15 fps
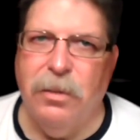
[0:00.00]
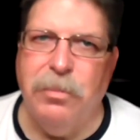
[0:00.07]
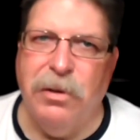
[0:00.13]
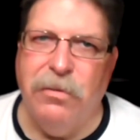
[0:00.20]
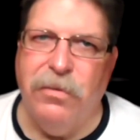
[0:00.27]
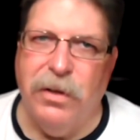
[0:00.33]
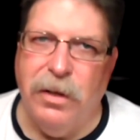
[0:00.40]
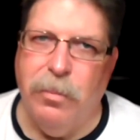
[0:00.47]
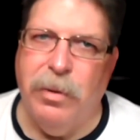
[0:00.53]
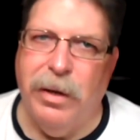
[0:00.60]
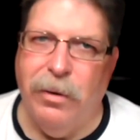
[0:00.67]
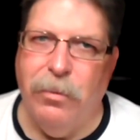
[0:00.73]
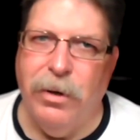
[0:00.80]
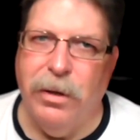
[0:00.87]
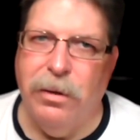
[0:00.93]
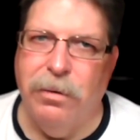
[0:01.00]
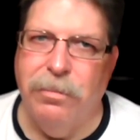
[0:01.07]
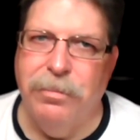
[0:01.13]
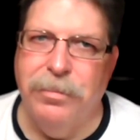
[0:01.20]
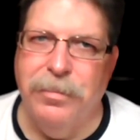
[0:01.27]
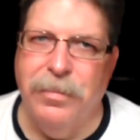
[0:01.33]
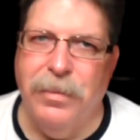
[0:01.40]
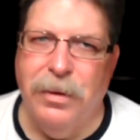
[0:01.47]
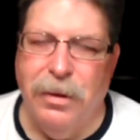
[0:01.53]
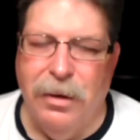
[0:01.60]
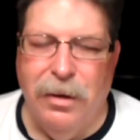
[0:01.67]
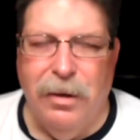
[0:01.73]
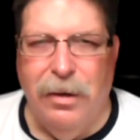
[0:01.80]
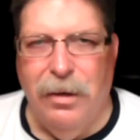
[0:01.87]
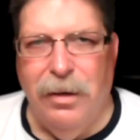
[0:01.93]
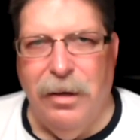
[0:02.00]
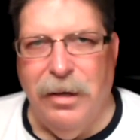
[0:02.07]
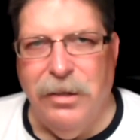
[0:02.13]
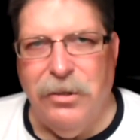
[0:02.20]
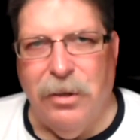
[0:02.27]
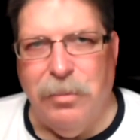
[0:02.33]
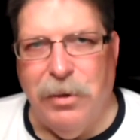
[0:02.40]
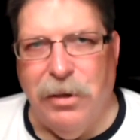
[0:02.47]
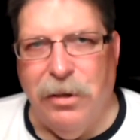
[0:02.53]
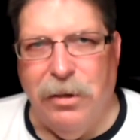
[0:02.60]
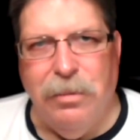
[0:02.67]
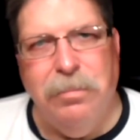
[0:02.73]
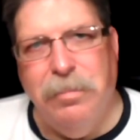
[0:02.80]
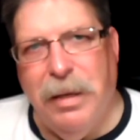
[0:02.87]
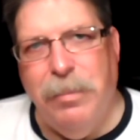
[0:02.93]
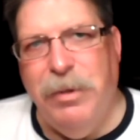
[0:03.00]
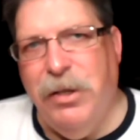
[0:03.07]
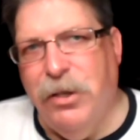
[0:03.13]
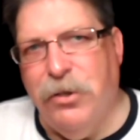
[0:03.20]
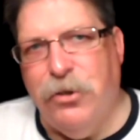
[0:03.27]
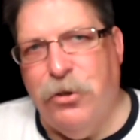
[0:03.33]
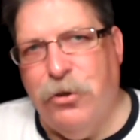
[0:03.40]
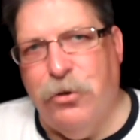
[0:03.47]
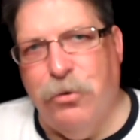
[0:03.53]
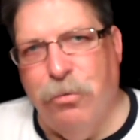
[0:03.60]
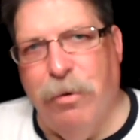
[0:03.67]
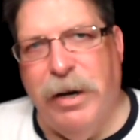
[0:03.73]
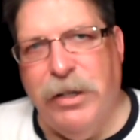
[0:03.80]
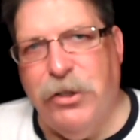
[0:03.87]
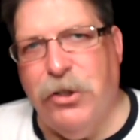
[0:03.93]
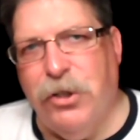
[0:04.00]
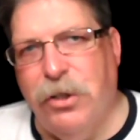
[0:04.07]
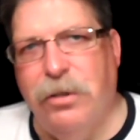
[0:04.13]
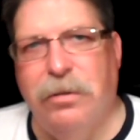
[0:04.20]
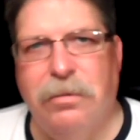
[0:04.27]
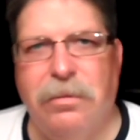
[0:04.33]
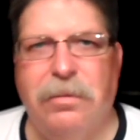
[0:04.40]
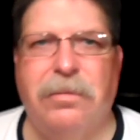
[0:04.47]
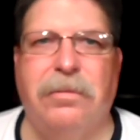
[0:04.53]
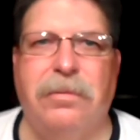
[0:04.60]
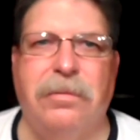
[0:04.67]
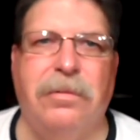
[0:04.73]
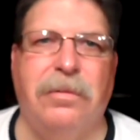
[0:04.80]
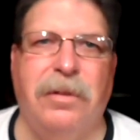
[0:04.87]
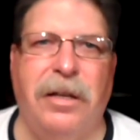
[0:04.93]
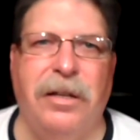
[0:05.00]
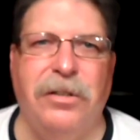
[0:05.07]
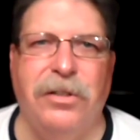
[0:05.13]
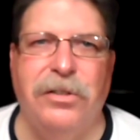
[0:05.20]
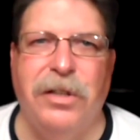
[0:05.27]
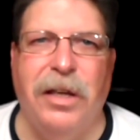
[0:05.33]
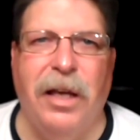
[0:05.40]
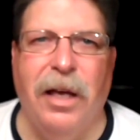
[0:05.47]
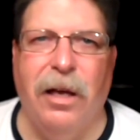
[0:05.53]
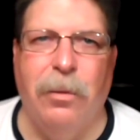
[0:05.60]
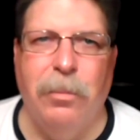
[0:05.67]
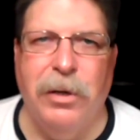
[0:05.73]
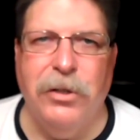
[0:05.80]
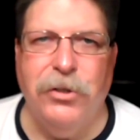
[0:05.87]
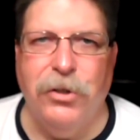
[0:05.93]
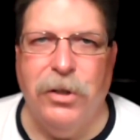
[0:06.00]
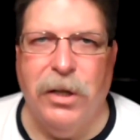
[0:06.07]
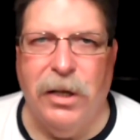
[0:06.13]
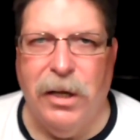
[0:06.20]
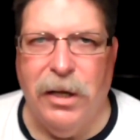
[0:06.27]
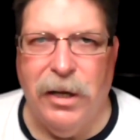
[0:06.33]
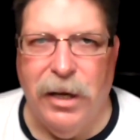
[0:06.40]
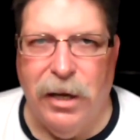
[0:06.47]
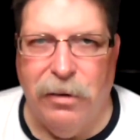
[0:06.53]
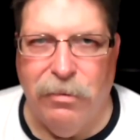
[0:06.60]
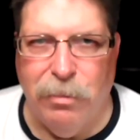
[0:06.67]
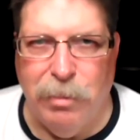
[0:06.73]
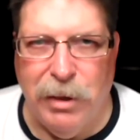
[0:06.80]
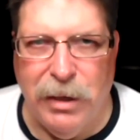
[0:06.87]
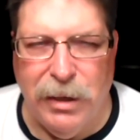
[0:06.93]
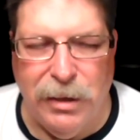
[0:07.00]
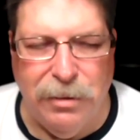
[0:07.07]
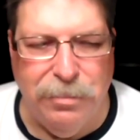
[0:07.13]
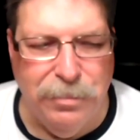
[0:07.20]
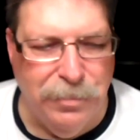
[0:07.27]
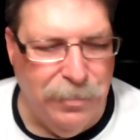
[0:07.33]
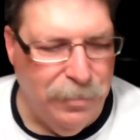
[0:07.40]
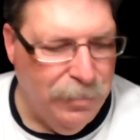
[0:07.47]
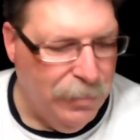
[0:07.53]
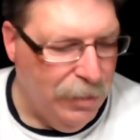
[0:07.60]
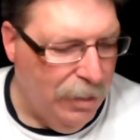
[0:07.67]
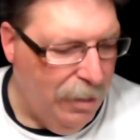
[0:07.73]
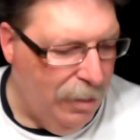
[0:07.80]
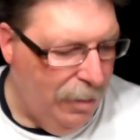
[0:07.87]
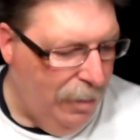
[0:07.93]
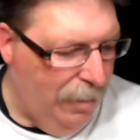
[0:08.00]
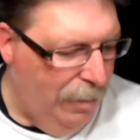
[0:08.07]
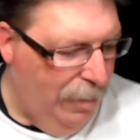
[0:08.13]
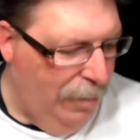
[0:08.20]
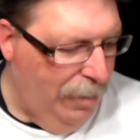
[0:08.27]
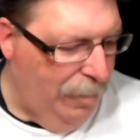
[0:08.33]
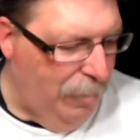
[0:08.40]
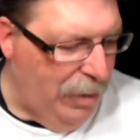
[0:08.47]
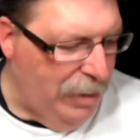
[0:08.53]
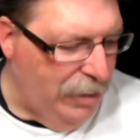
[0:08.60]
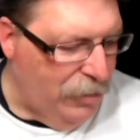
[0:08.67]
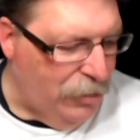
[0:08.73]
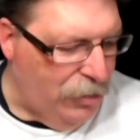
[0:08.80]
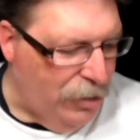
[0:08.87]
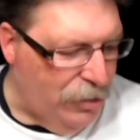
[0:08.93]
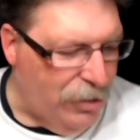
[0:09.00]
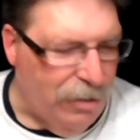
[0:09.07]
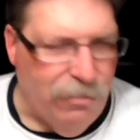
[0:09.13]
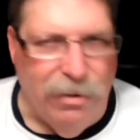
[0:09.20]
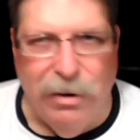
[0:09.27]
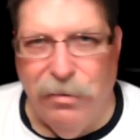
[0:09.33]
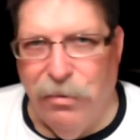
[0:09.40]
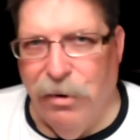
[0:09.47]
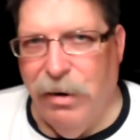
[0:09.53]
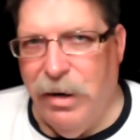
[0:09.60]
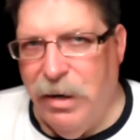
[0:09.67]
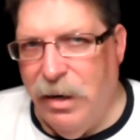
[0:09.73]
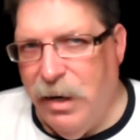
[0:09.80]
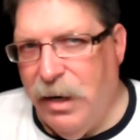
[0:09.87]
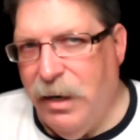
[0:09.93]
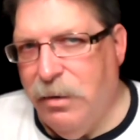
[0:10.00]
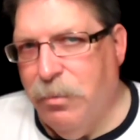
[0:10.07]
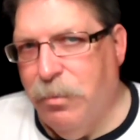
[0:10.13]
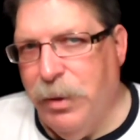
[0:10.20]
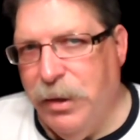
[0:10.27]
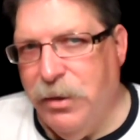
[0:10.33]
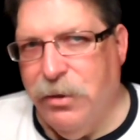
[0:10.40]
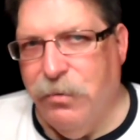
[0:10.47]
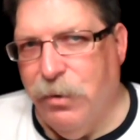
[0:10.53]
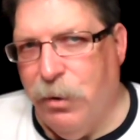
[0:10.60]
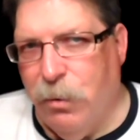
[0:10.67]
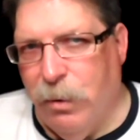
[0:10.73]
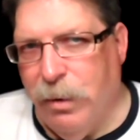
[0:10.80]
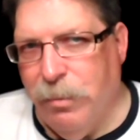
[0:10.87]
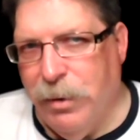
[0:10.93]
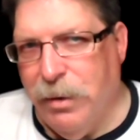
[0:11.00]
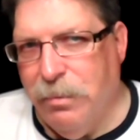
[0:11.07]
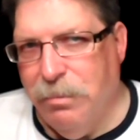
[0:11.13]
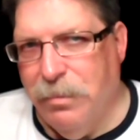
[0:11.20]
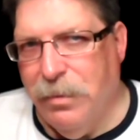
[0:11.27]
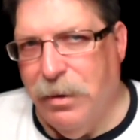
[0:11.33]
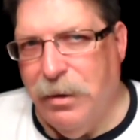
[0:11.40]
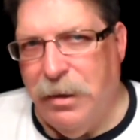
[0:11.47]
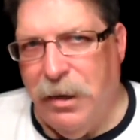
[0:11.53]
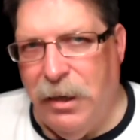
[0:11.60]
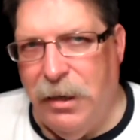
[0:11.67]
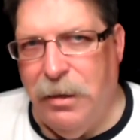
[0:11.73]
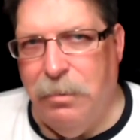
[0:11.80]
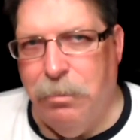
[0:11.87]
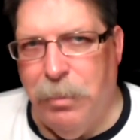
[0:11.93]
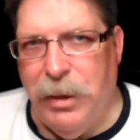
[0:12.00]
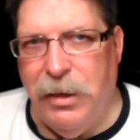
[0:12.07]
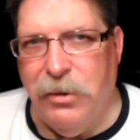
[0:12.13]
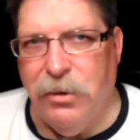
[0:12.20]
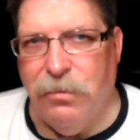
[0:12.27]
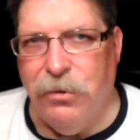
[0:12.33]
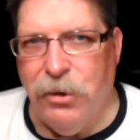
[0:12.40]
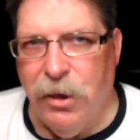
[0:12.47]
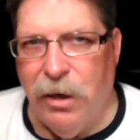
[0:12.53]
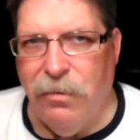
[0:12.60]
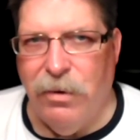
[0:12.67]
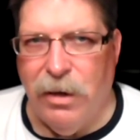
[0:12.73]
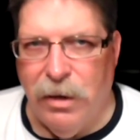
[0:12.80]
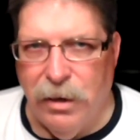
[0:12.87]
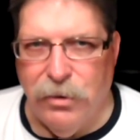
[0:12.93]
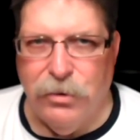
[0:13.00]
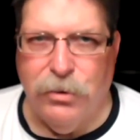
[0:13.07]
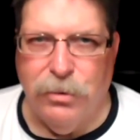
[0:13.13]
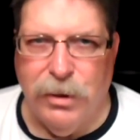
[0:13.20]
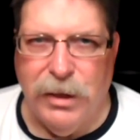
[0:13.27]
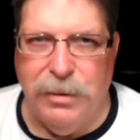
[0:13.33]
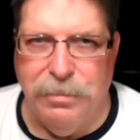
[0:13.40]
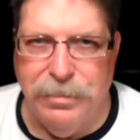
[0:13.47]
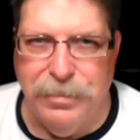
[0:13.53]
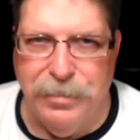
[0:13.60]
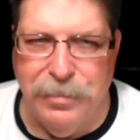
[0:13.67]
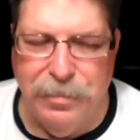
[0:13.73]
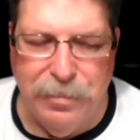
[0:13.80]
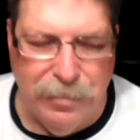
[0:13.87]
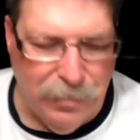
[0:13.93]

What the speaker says: it's something fun to play with. It's something to maybe just stretch and to see how much you can get out of a blade. But it's just a very, very neat piece of equipment, a neat piece of shaving history.